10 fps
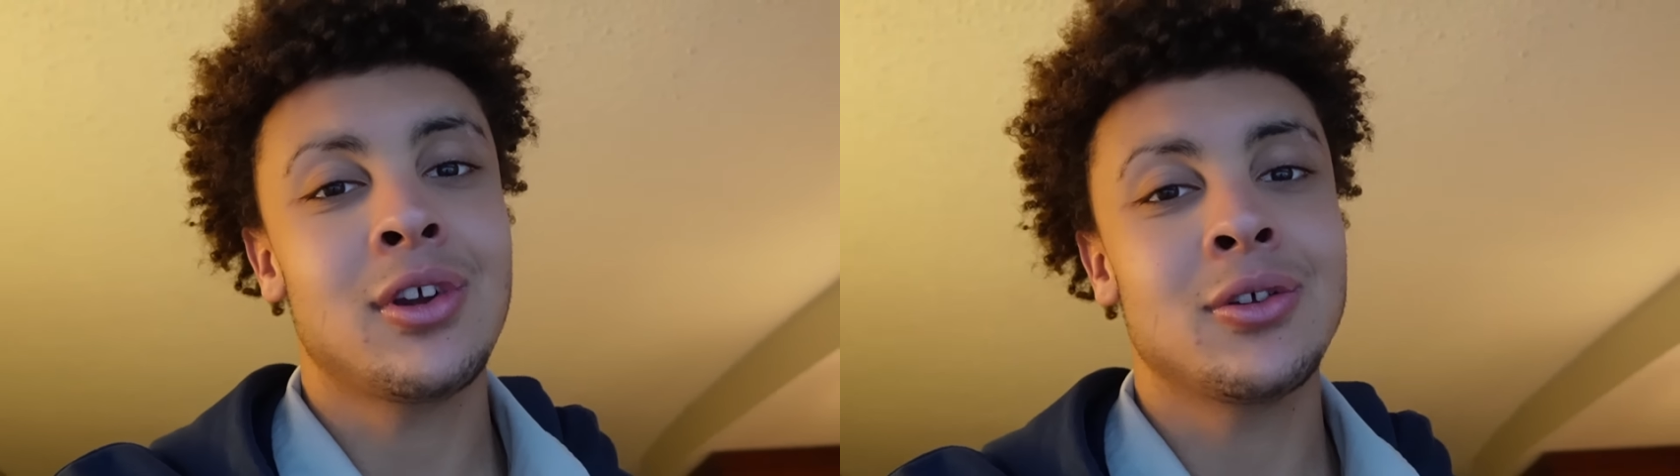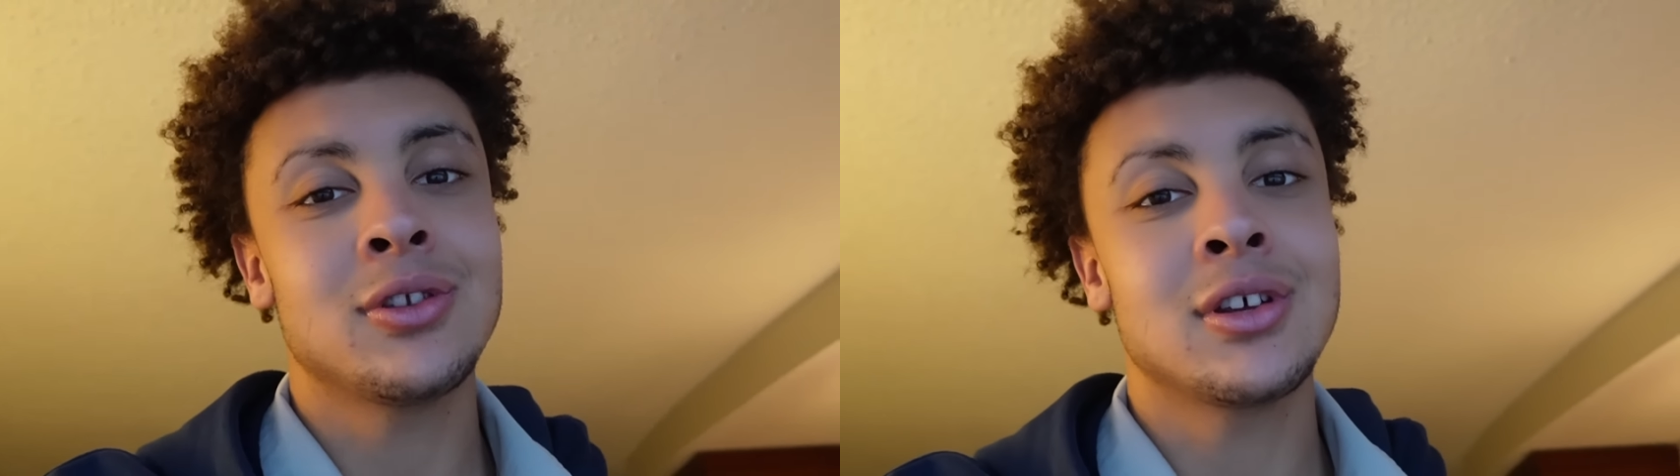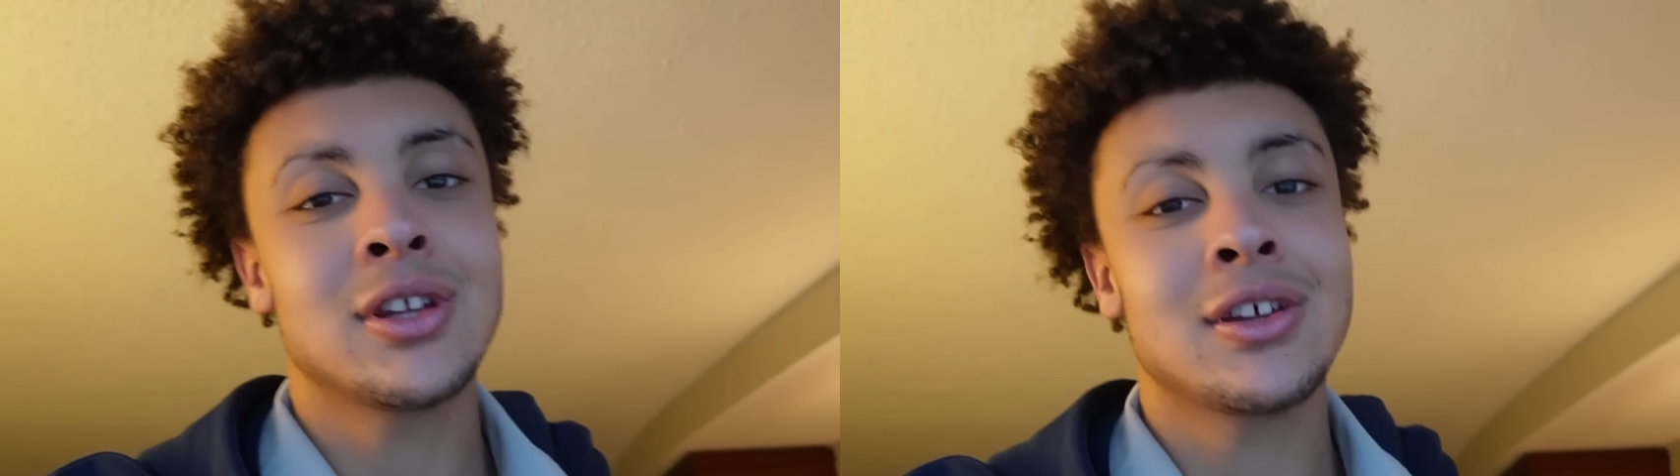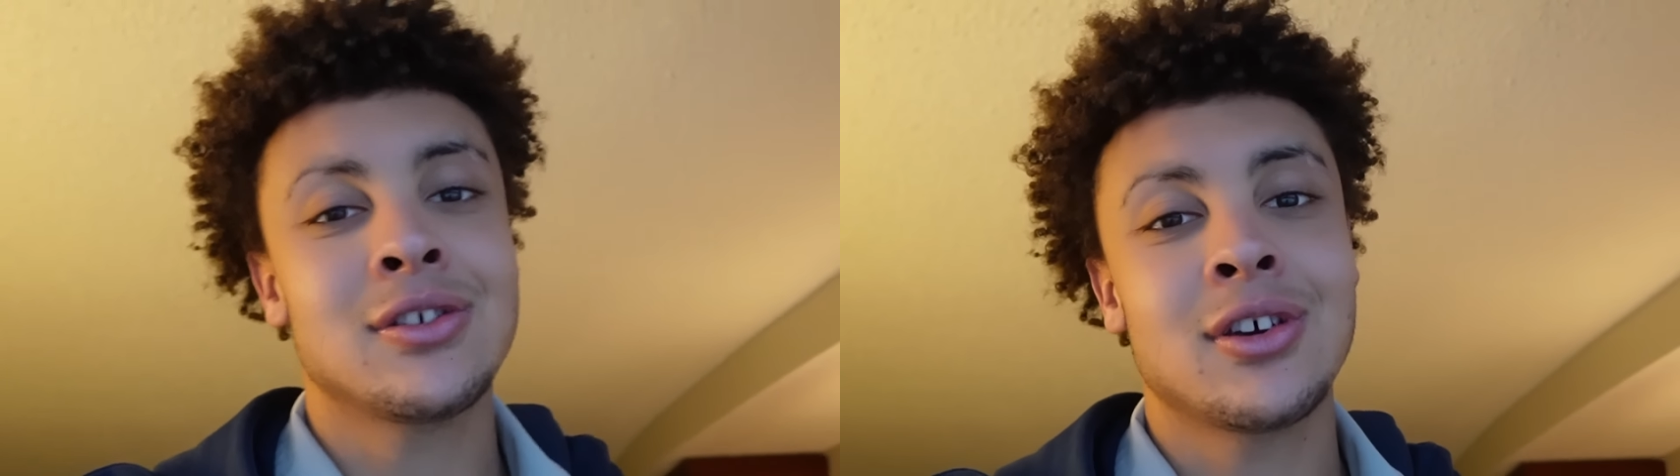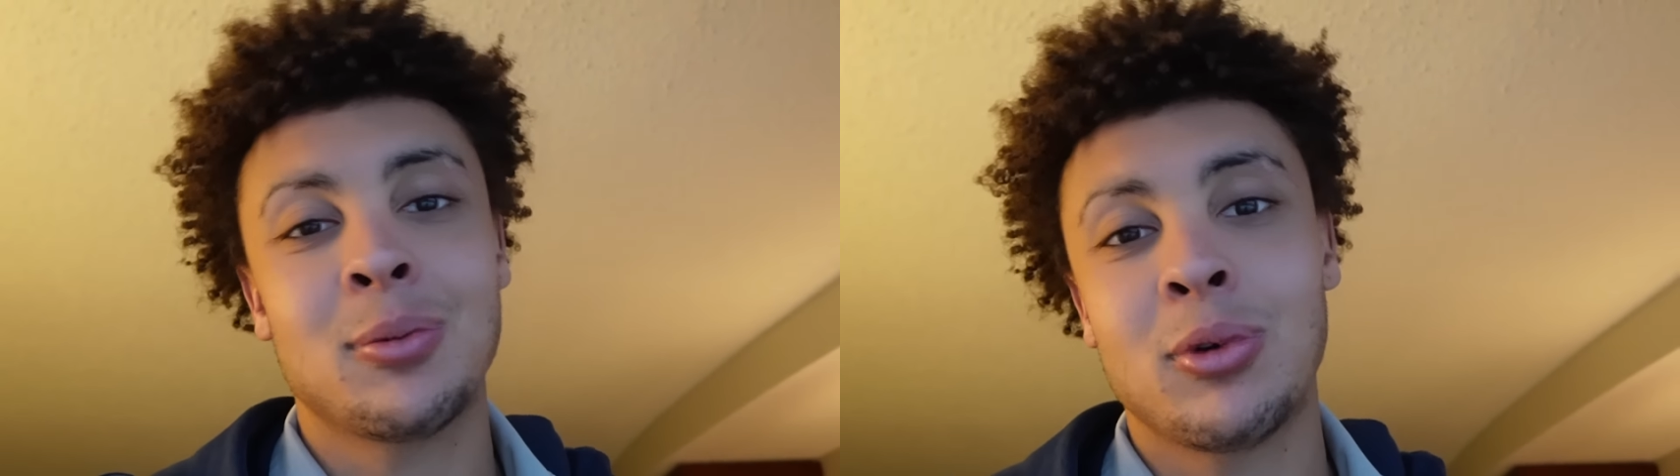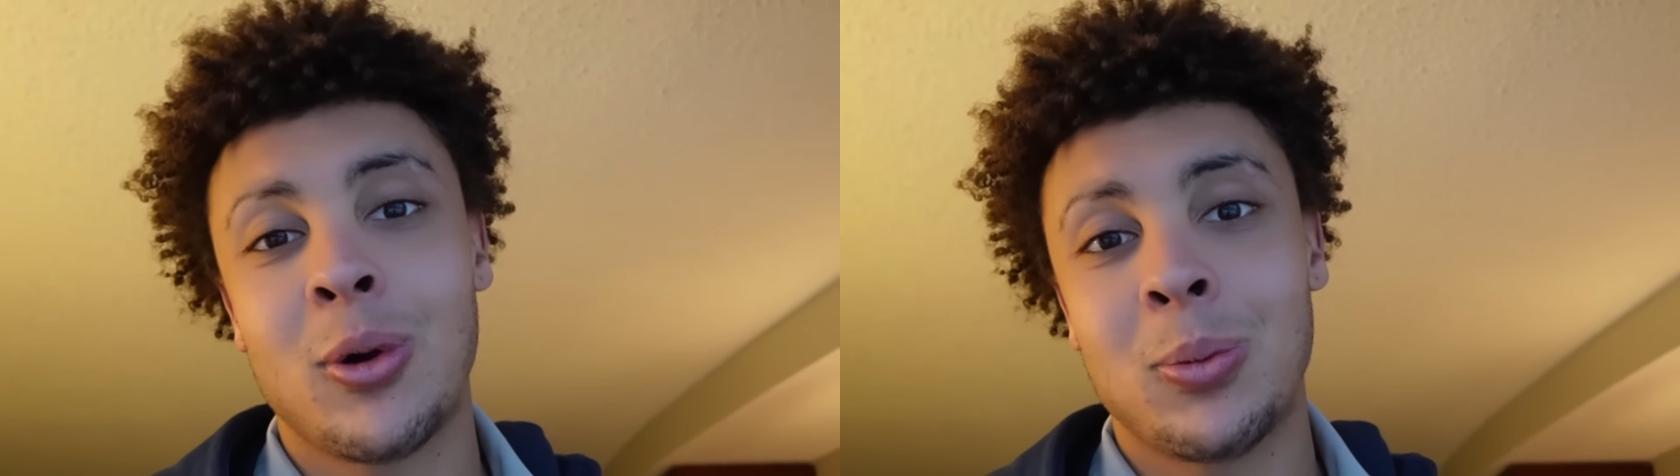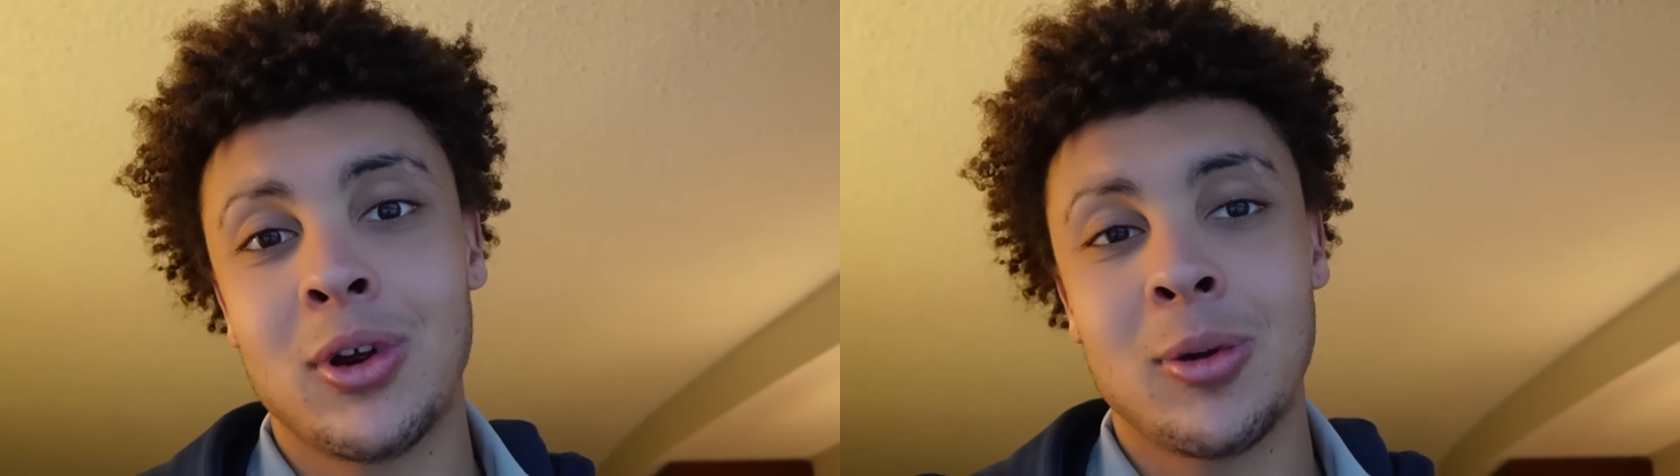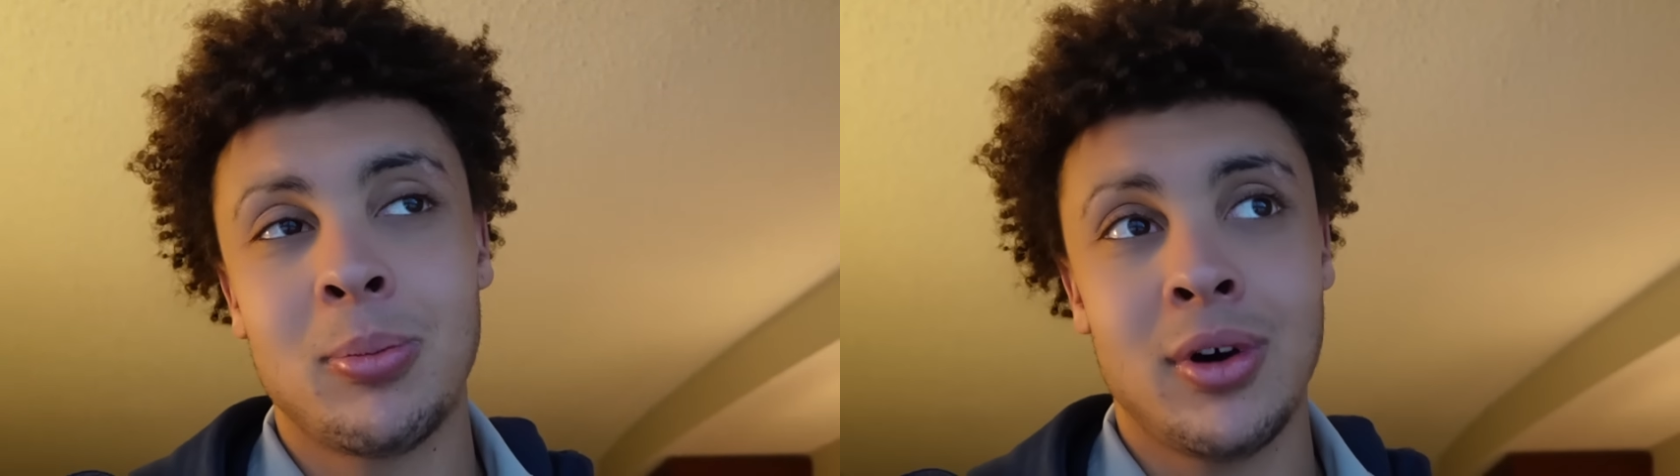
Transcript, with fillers: I don't think that's like appropriate,